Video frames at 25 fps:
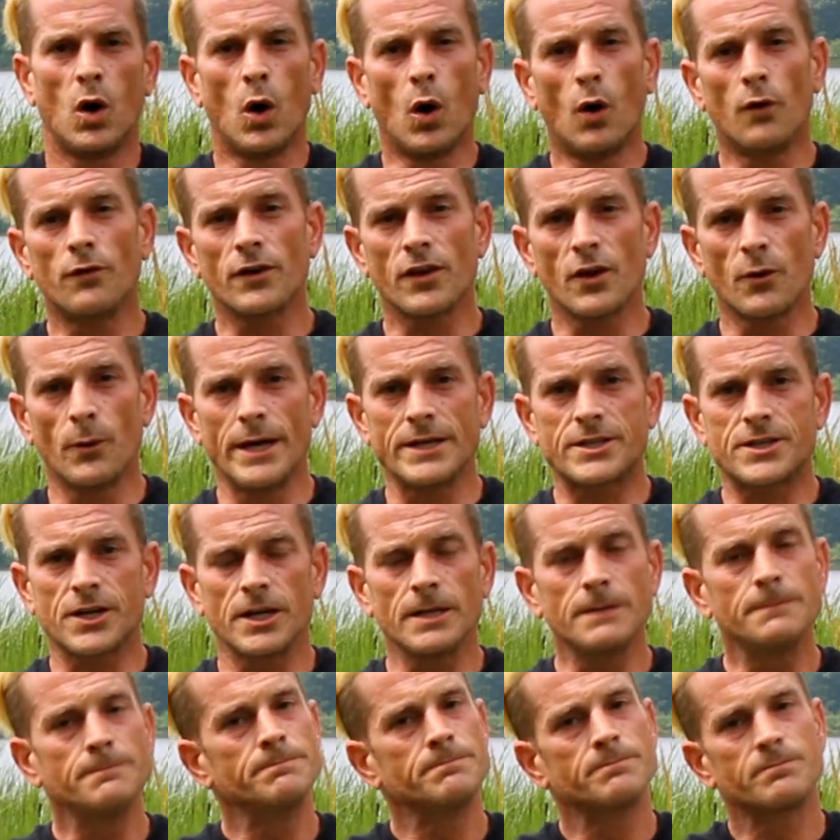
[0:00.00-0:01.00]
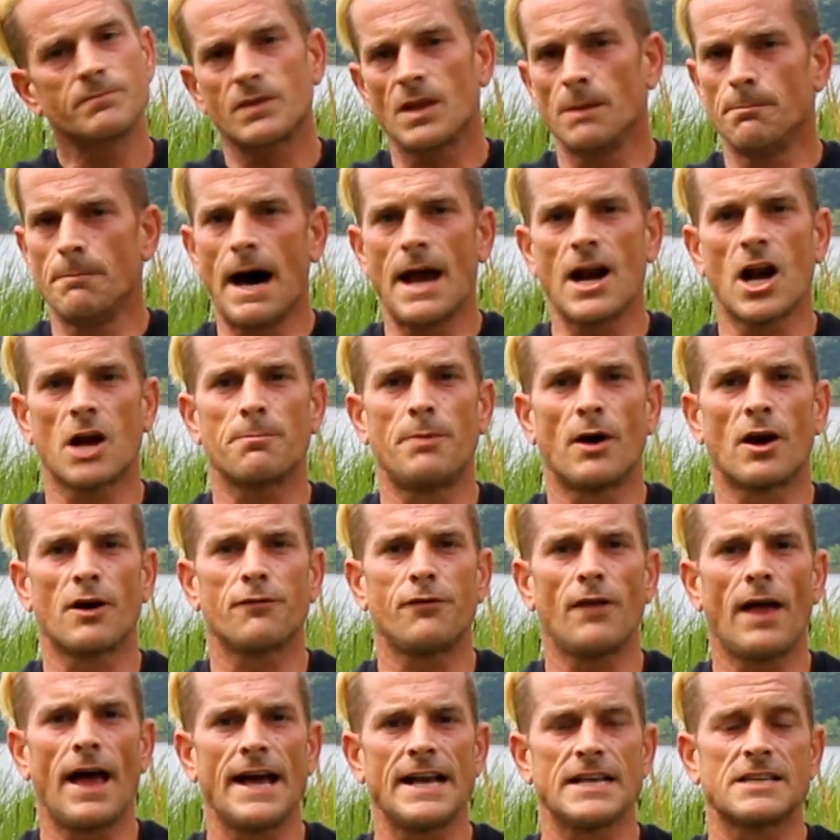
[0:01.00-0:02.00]
Over the winter, the monarch
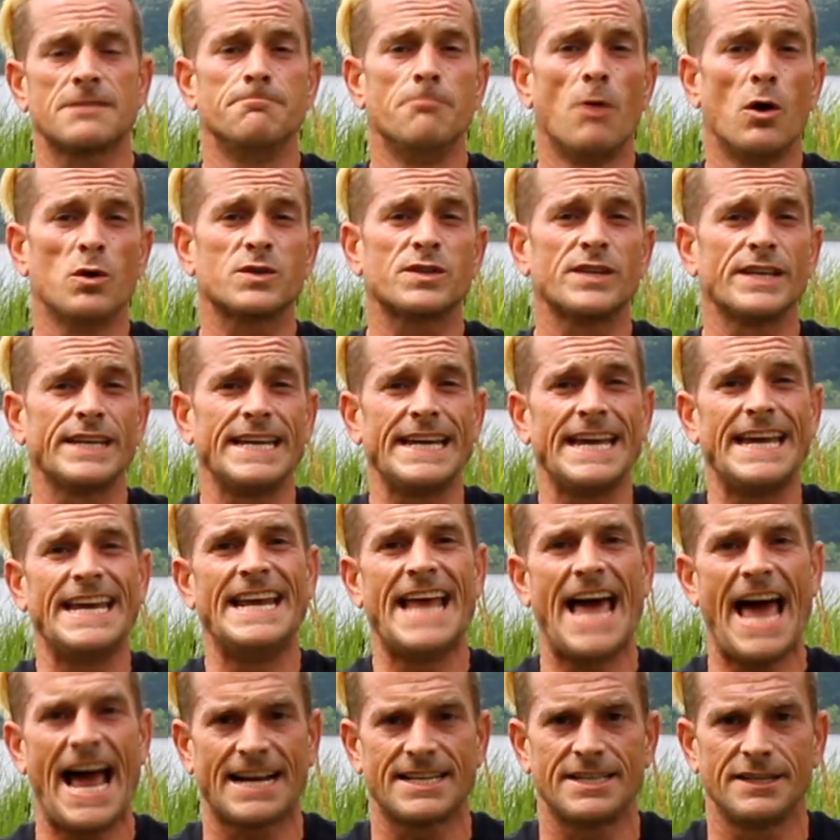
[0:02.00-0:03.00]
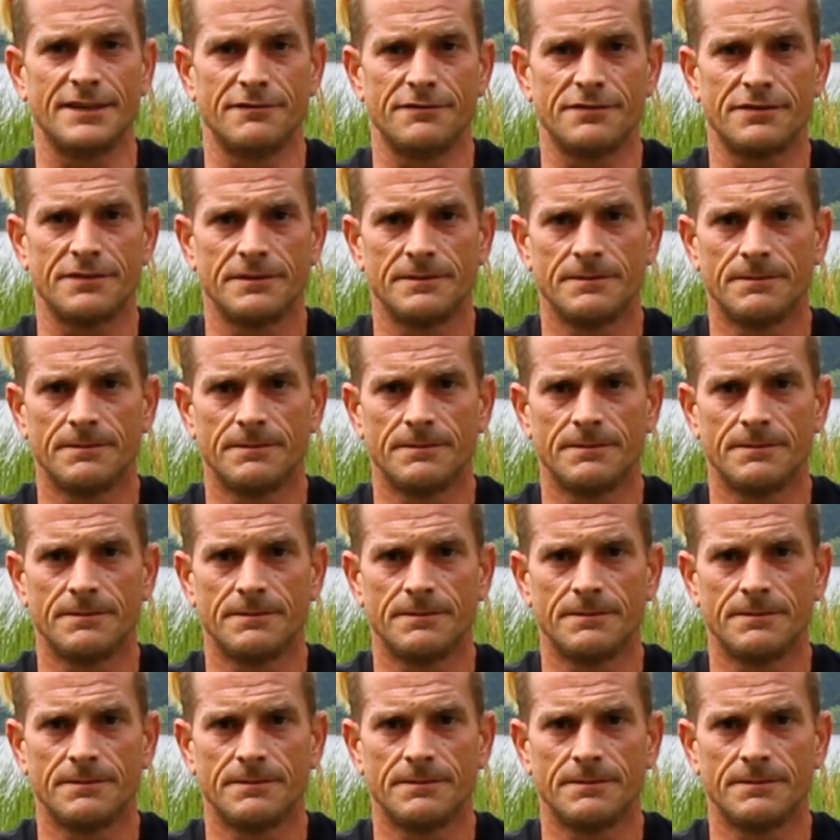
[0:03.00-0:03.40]
butterfly is mostly inactive.